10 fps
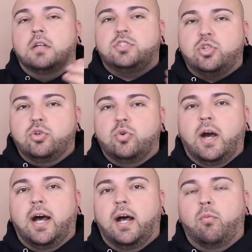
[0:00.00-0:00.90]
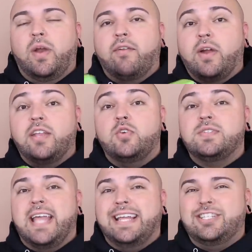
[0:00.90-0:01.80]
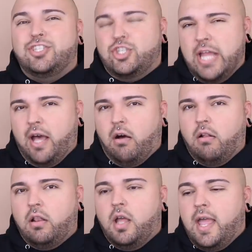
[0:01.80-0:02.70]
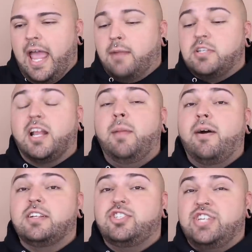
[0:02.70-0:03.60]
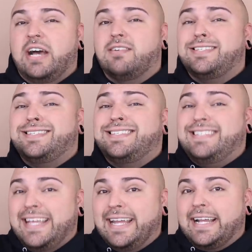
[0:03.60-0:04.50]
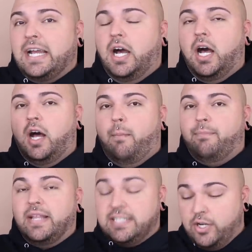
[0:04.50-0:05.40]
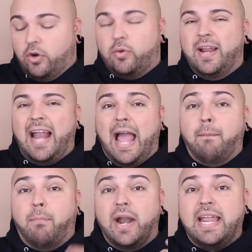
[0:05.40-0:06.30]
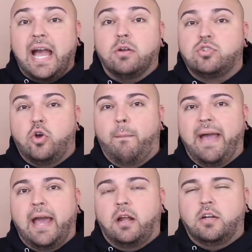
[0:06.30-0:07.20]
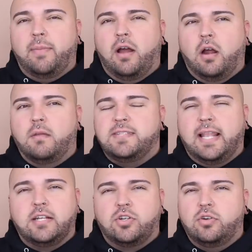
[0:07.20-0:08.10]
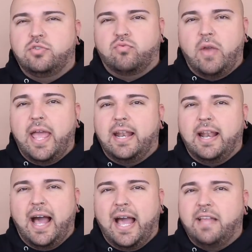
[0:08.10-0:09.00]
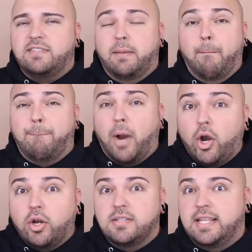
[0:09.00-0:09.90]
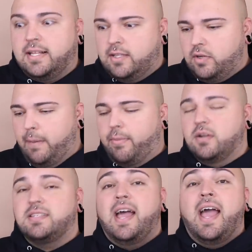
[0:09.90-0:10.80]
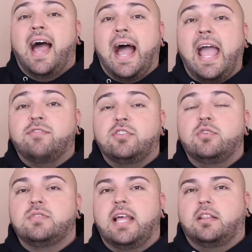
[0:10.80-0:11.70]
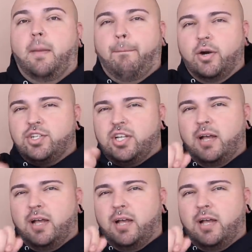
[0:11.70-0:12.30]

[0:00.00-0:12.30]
To uh, whenever I use a gel, and I'm talking about a gel stick um, deodorant, I break out so bad under my arms. It like turns red and hives and burns, like literally burns. I have to use like the push